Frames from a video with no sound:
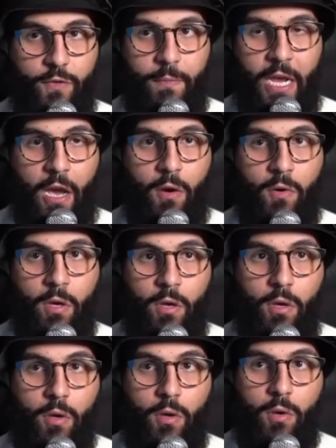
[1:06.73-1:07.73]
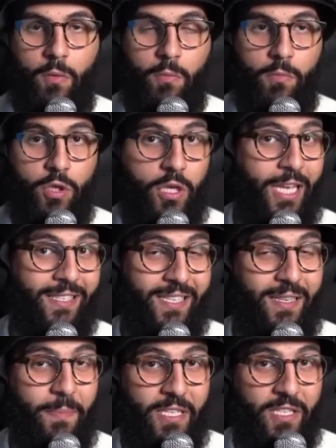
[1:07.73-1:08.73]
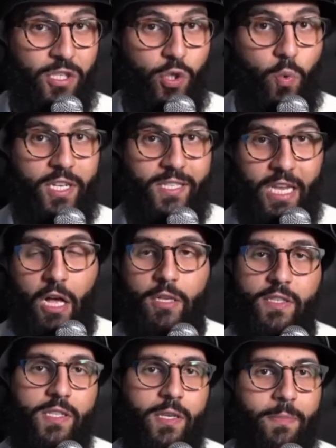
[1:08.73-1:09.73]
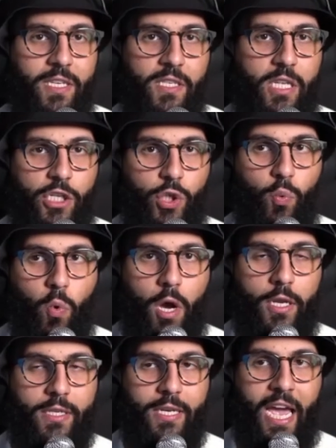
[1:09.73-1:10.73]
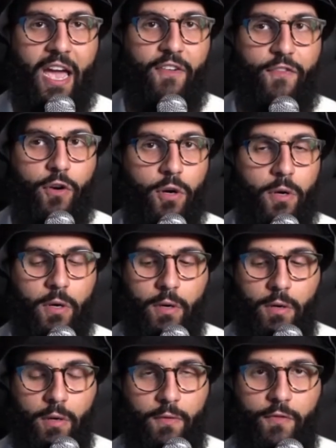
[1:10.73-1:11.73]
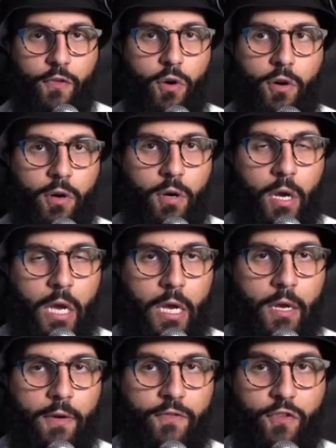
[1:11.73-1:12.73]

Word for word: now, is this a business you want to sell? Is this a business that you want to have for for uh, for